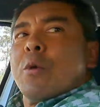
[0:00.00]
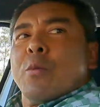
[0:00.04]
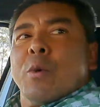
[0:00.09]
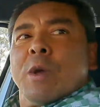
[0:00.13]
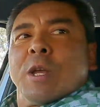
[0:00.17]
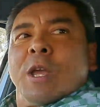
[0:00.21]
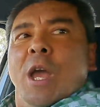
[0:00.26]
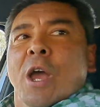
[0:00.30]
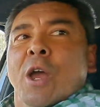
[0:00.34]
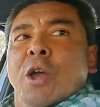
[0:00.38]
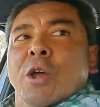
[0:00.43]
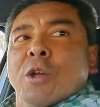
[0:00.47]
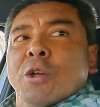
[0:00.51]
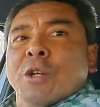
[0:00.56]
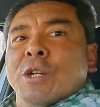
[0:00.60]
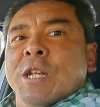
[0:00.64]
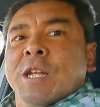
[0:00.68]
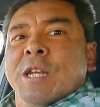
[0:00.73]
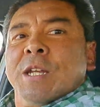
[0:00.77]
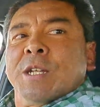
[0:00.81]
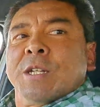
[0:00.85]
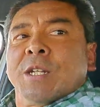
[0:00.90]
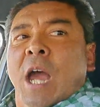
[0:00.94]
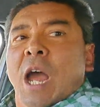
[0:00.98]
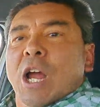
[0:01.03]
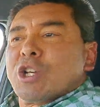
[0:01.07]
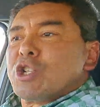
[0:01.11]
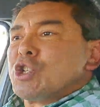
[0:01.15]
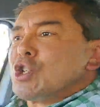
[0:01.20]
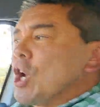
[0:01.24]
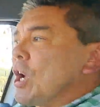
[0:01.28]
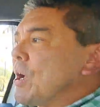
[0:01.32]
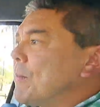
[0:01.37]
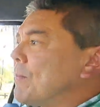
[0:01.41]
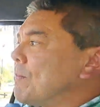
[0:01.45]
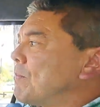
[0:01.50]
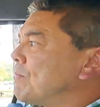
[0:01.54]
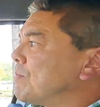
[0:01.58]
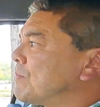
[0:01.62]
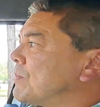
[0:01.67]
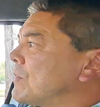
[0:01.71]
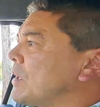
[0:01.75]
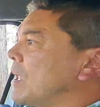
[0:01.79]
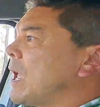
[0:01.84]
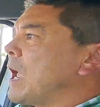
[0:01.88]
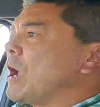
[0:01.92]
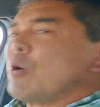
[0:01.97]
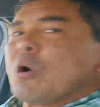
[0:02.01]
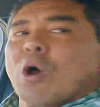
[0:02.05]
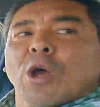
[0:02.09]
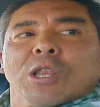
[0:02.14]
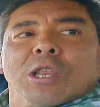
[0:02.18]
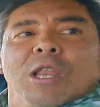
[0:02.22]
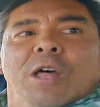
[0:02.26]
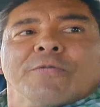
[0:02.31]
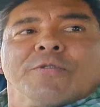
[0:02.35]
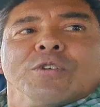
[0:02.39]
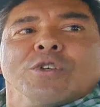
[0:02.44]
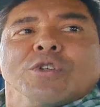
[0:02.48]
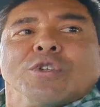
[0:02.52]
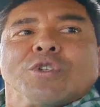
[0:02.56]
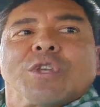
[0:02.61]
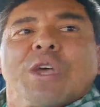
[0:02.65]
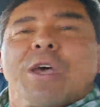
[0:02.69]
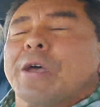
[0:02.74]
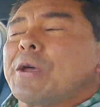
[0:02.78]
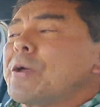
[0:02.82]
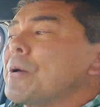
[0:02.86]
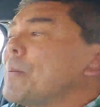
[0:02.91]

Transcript: we go, dear Dacia. How I love you so.